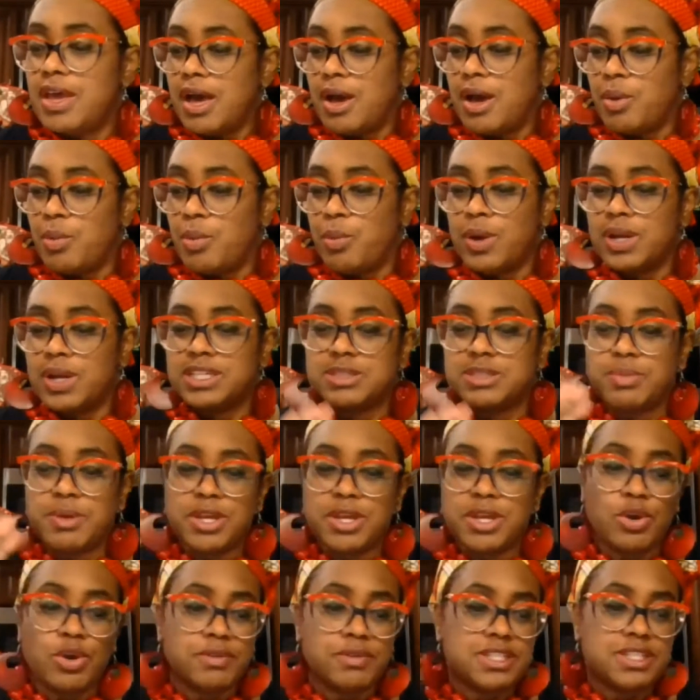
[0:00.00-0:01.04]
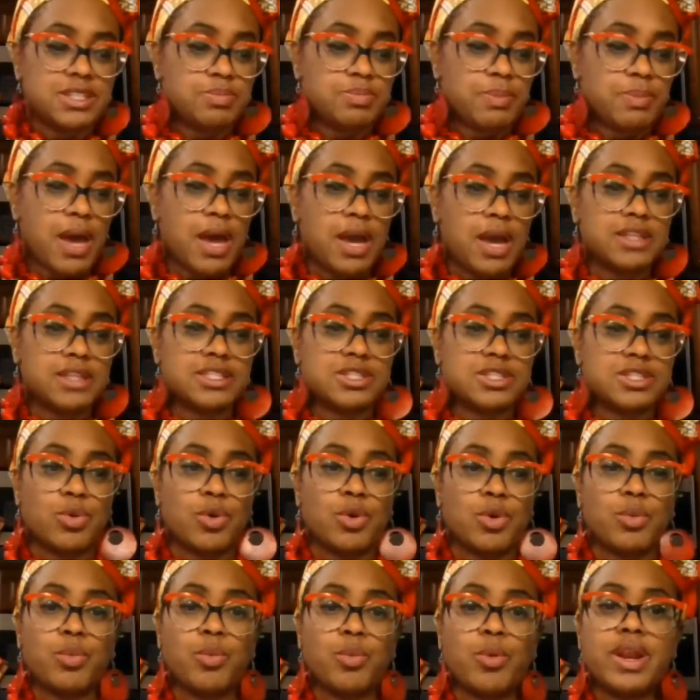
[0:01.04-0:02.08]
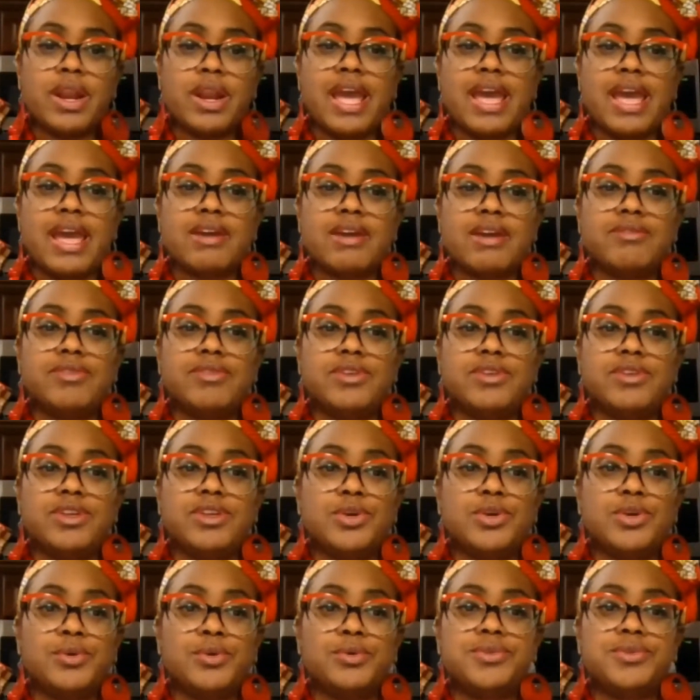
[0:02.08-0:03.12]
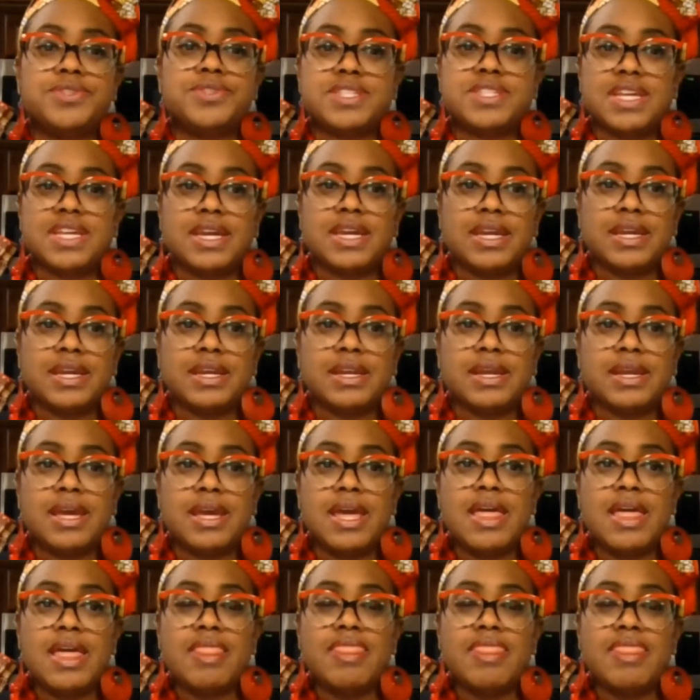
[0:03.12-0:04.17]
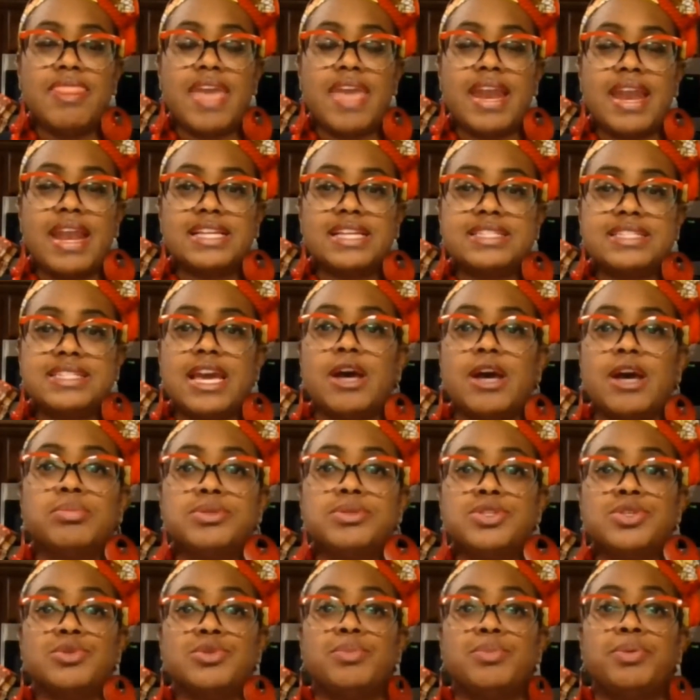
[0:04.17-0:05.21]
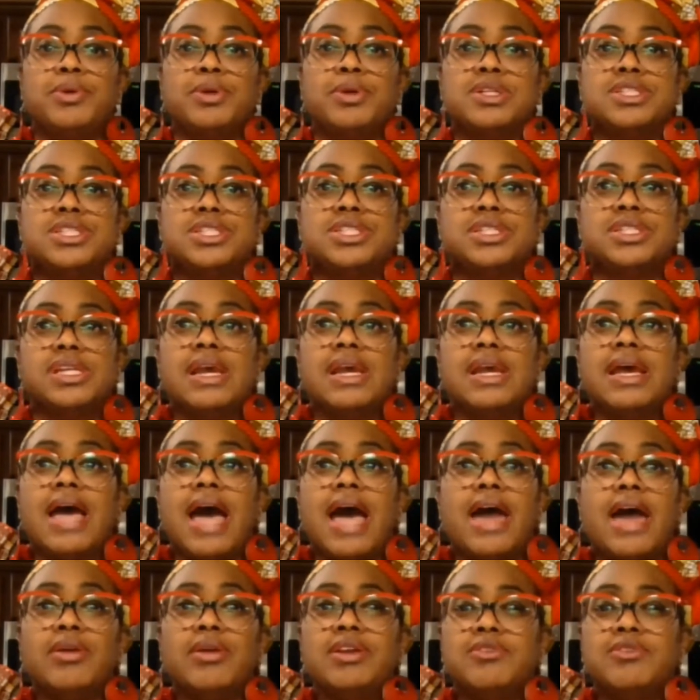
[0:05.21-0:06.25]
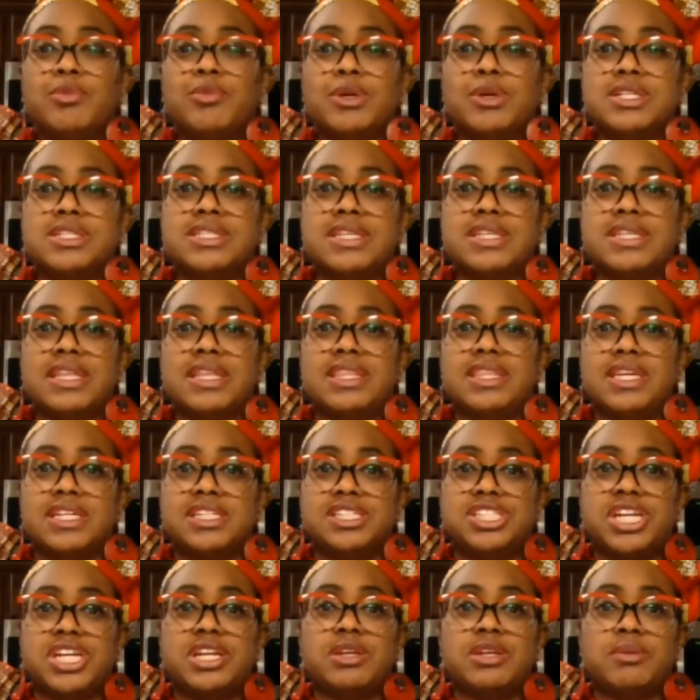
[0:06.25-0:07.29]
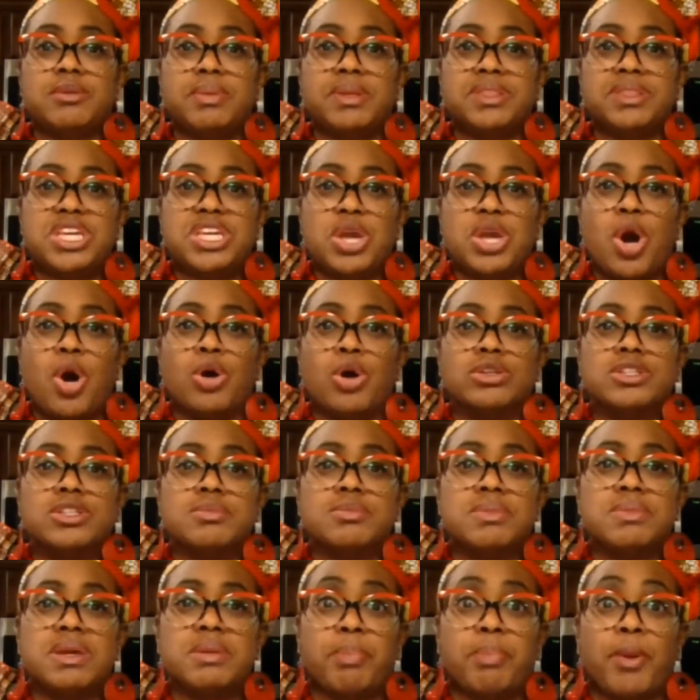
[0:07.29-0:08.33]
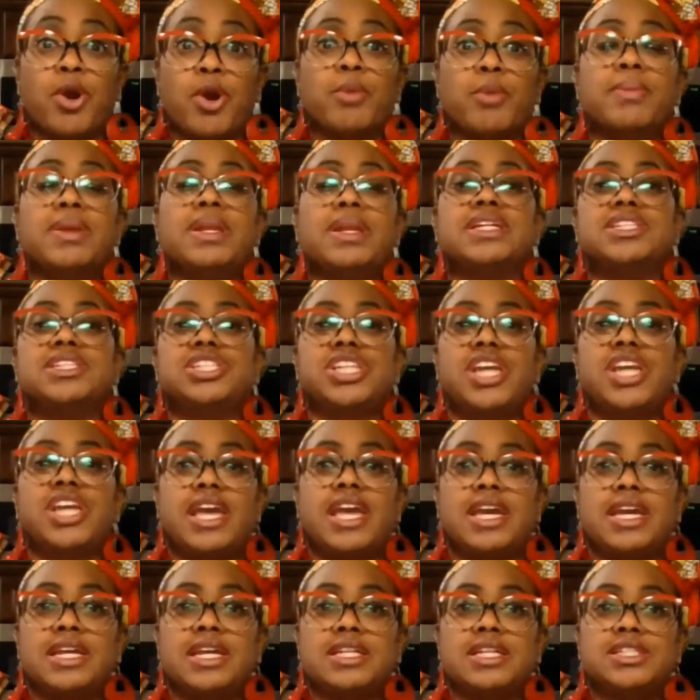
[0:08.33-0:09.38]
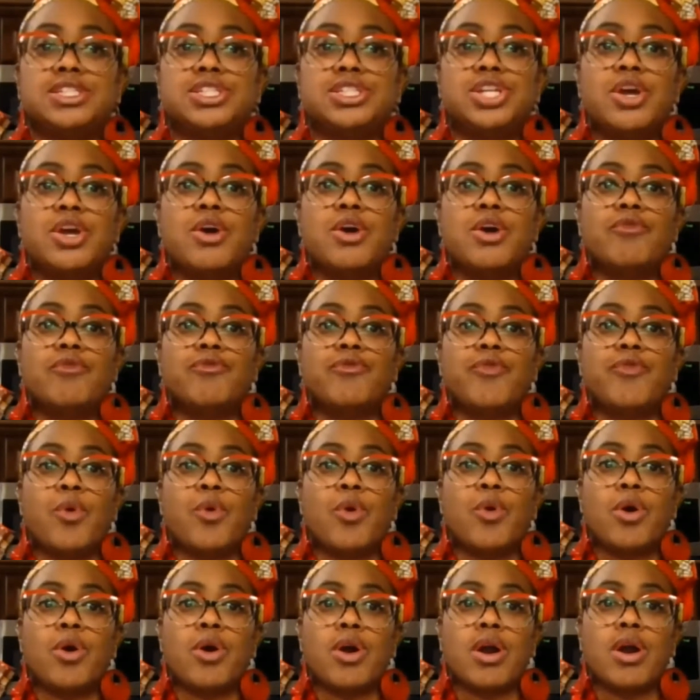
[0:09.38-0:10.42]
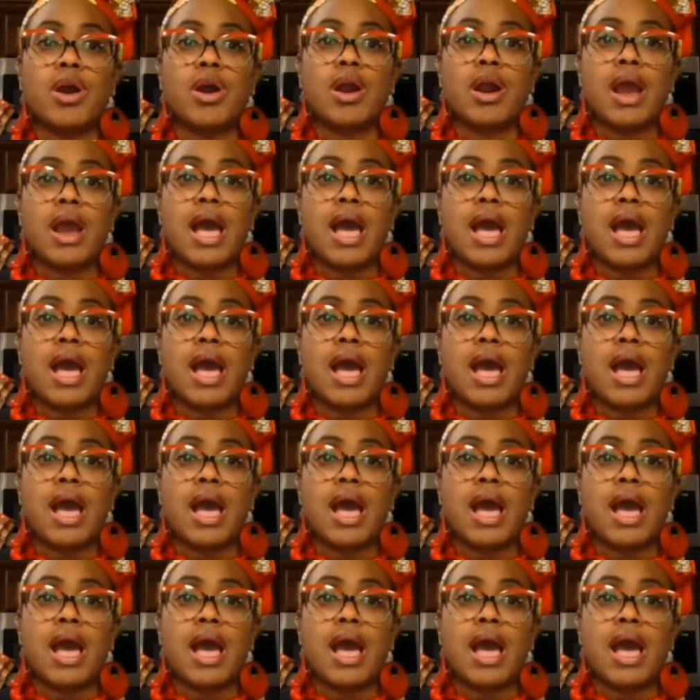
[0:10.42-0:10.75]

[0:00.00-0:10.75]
What has been your response, or what have you seen that has helped to push, I don't even want to say the agenda, but the ultimate permanent change for